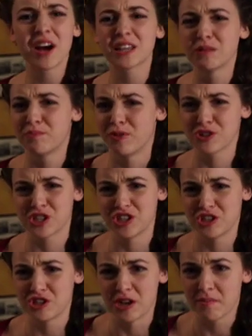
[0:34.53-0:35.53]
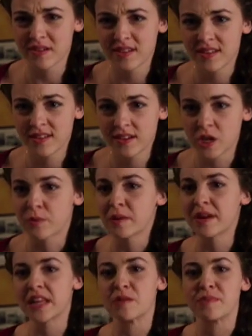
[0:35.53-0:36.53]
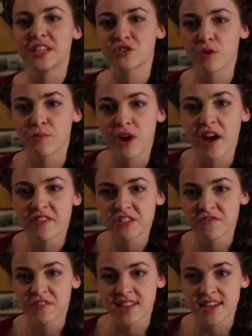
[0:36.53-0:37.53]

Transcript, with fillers: Oh, cut the bullshit, Chip. You bring me to the Bistro Provence for